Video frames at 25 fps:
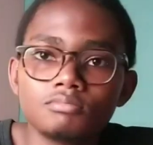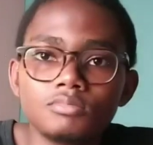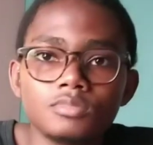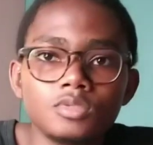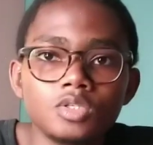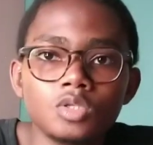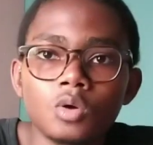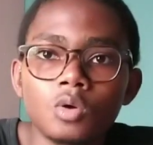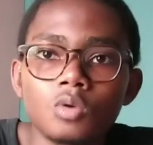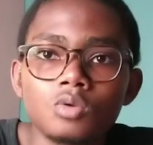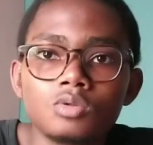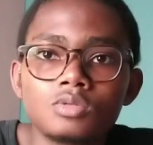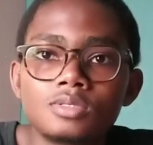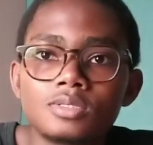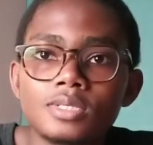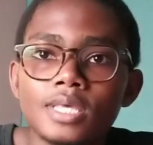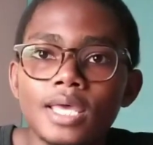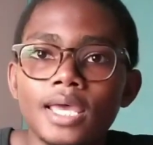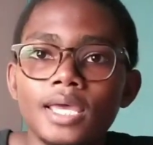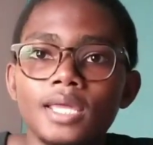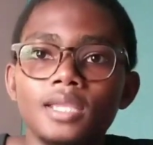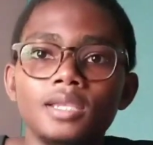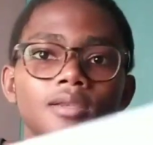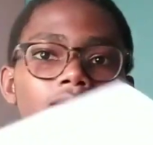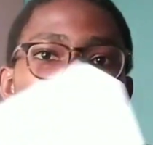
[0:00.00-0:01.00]
notes
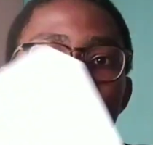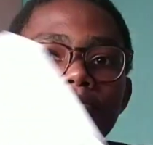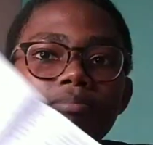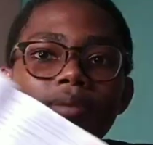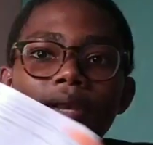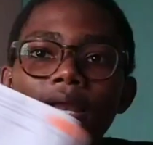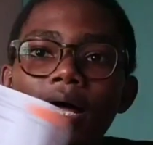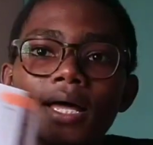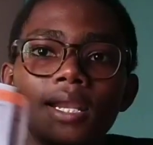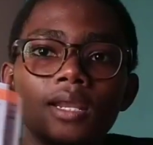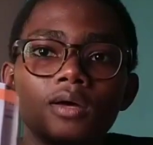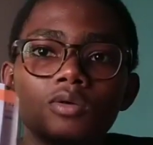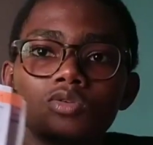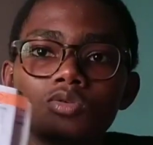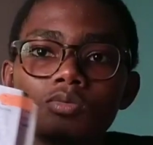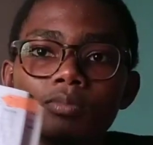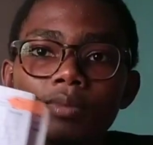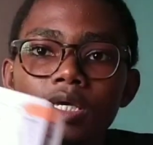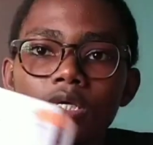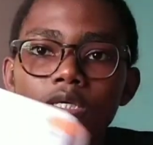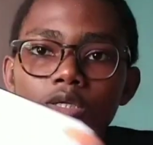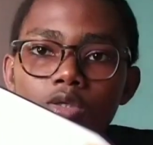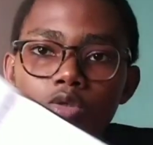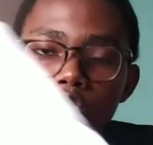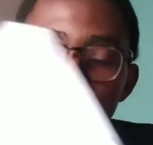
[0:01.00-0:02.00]
and plan out
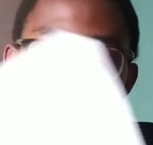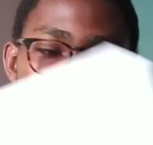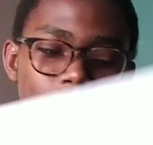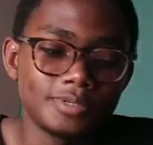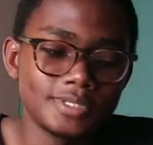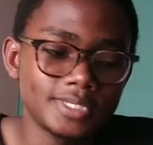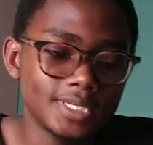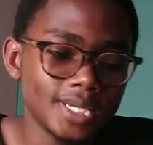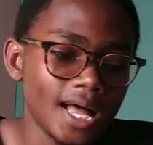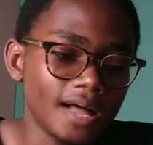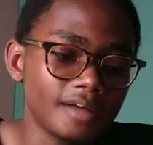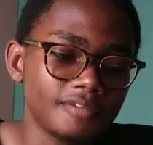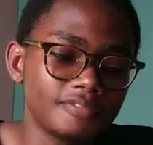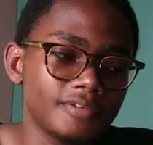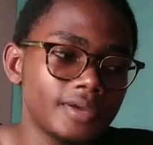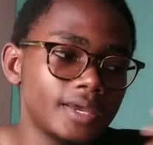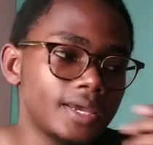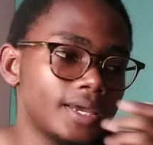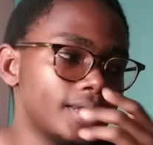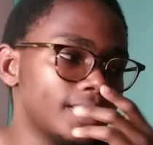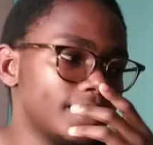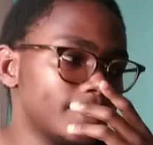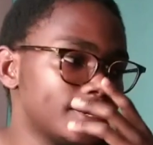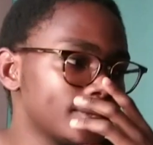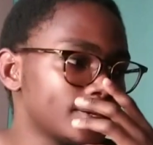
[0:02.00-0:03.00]
my youtube stuff
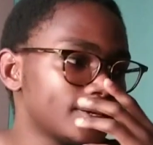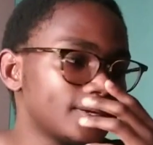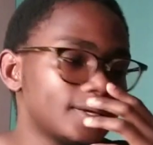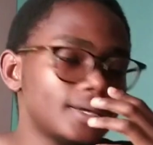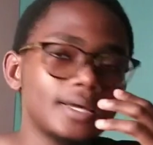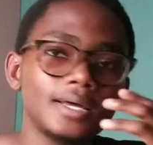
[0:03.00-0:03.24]
and